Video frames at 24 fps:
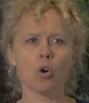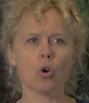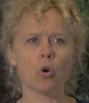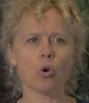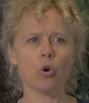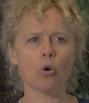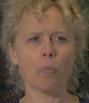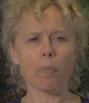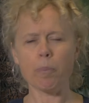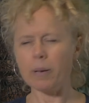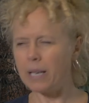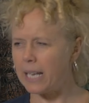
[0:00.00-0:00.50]

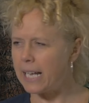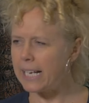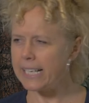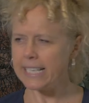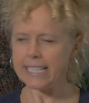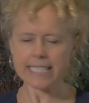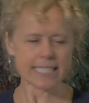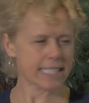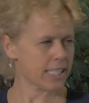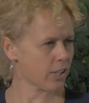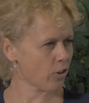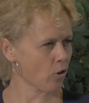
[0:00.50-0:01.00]
or plug
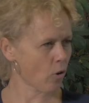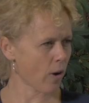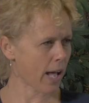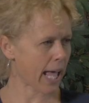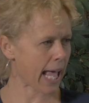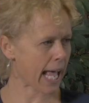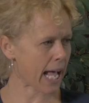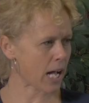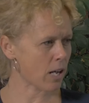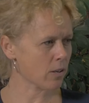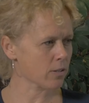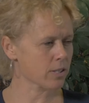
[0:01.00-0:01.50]
into your
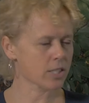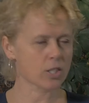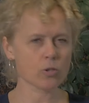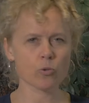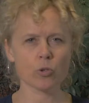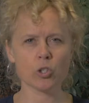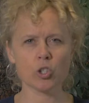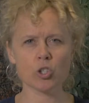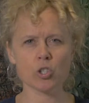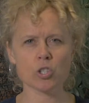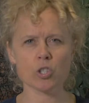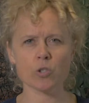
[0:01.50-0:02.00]
house to
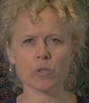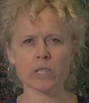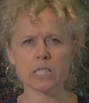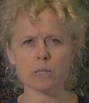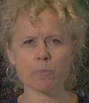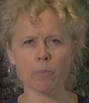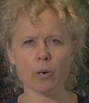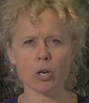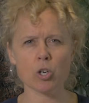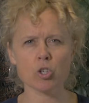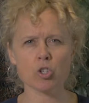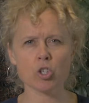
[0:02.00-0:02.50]
reduce your
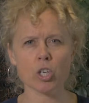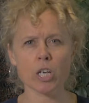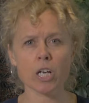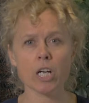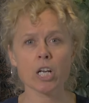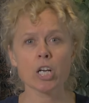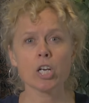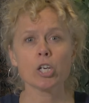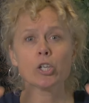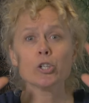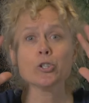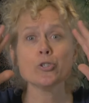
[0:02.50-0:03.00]
exposure?
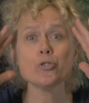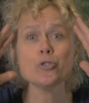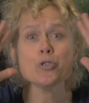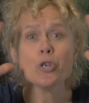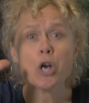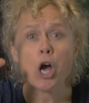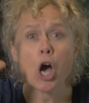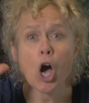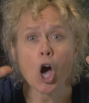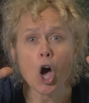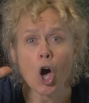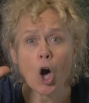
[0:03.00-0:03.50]

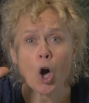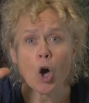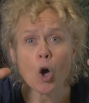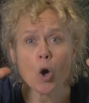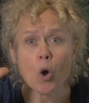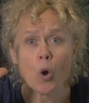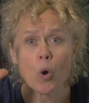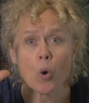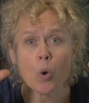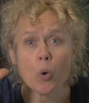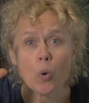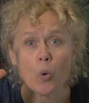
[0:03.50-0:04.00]

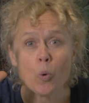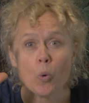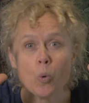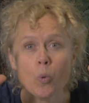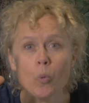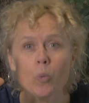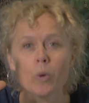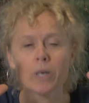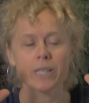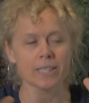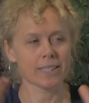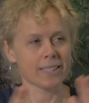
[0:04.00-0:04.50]

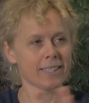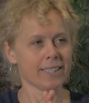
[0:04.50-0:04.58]
No.